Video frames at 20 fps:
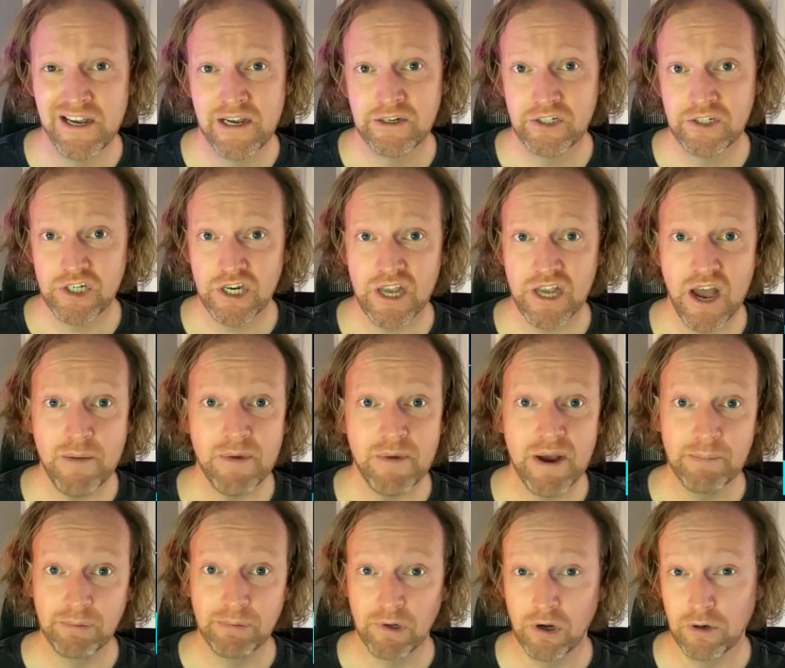check out my
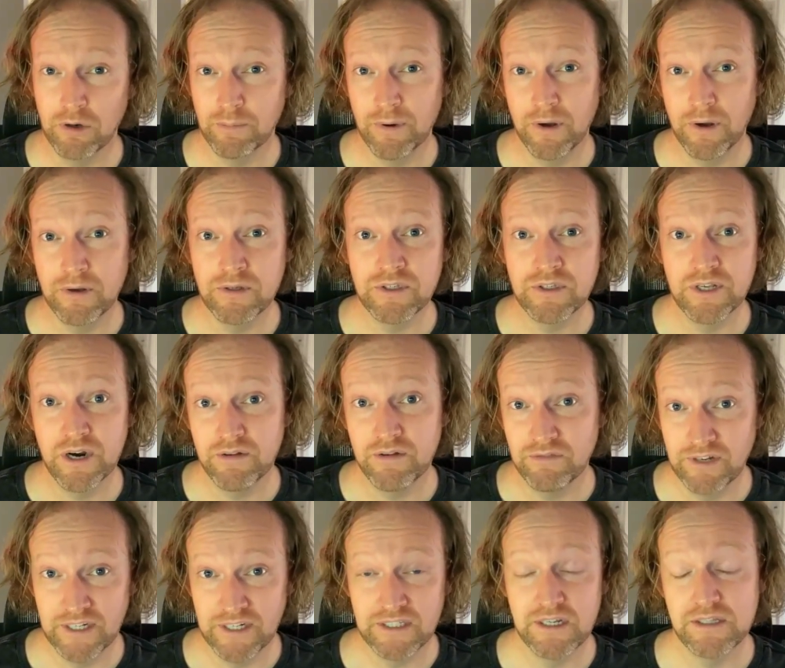blog post that I've
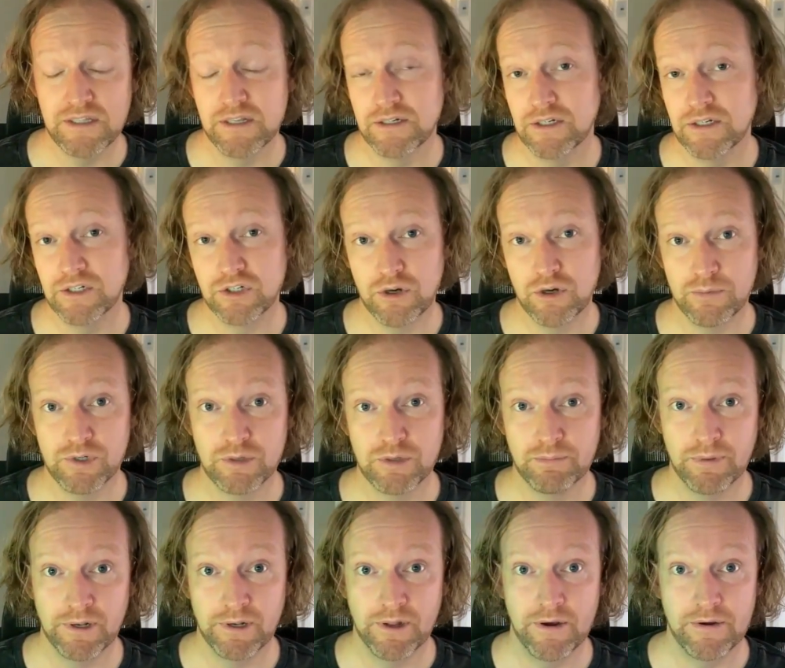linked in the description
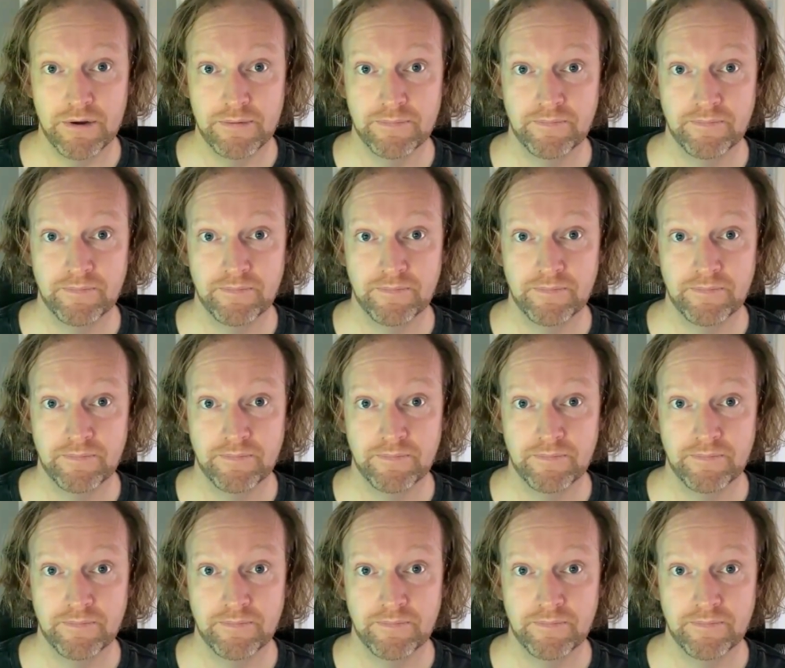below.